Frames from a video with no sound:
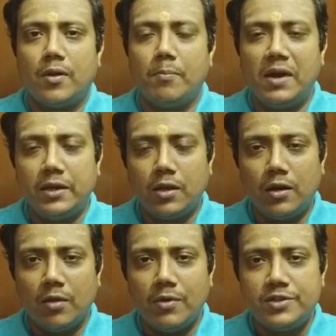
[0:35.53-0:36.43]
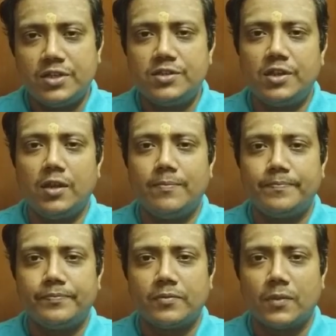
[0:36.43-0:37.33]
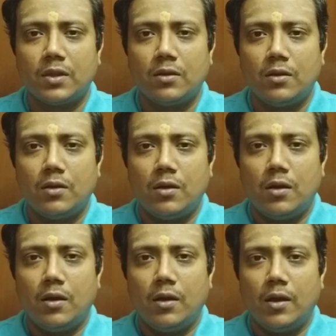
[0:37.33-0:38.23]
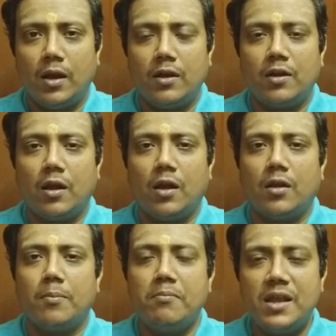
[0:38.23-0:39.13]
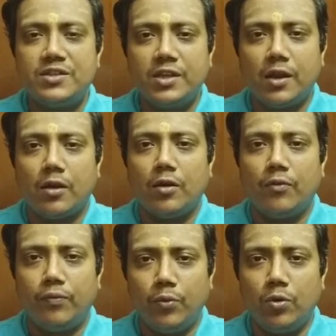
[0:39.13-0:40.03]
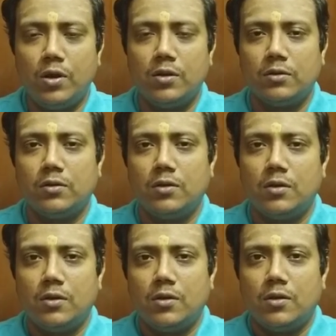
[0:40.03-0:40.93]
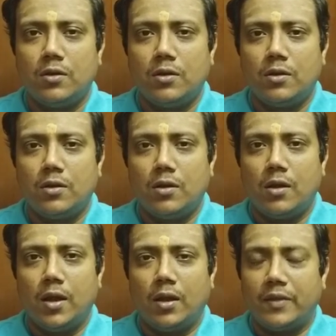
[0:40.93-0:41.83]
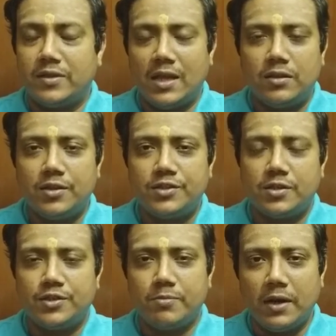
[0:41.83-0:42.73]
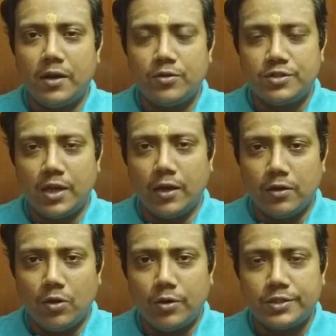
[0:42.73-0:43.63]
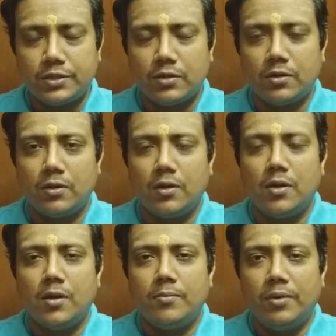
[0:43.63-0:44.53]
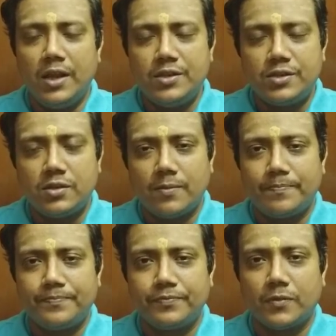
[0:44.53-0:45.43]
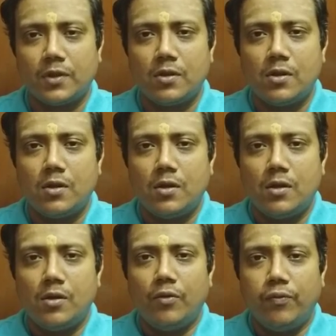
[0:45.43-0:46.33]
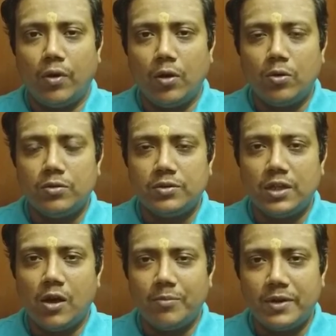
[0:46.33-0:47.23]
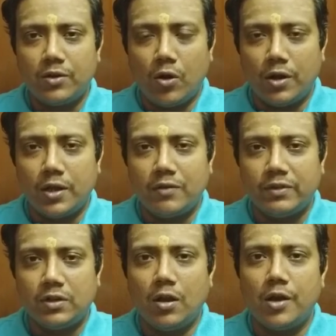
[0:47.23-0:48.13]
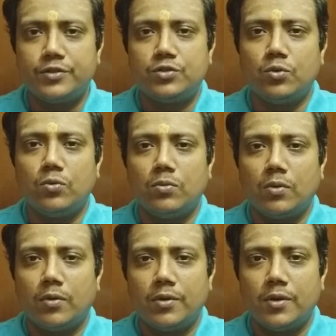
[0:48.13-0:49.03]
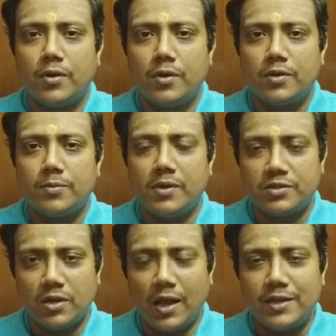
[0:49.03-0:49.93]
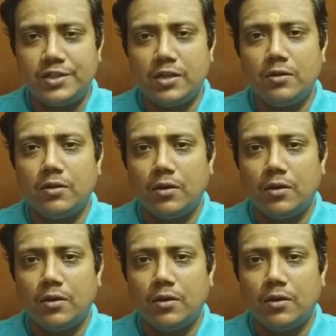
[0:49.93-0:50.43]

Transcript: medical emergency and basic food, and other than this it's better to stay indoors. Please follow the government order with regards to personal hygiene.